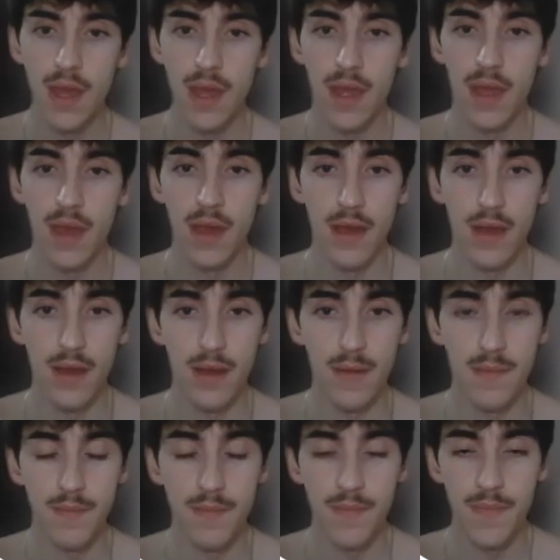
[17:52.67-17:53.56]

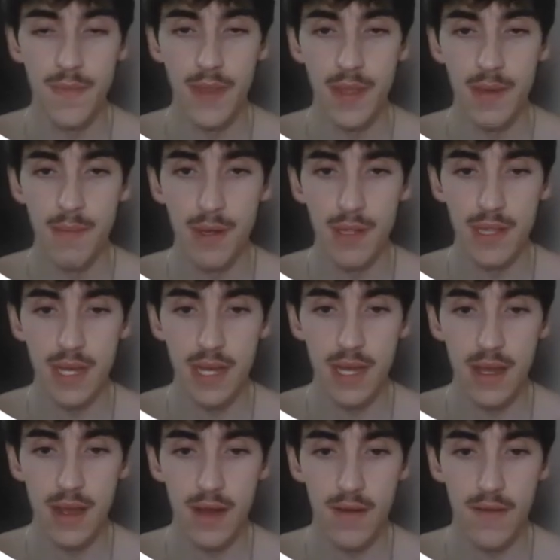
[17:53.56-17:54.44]
But
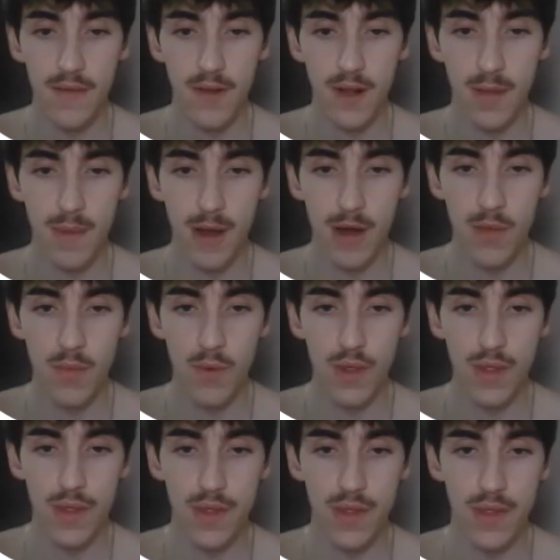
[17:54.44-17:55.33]
they come out
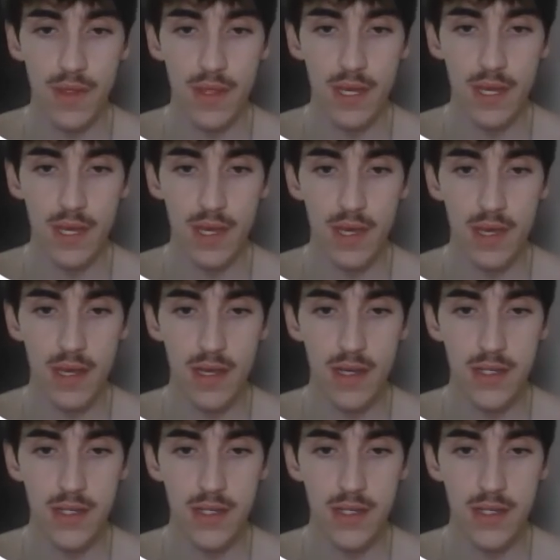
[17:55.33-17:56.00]
with the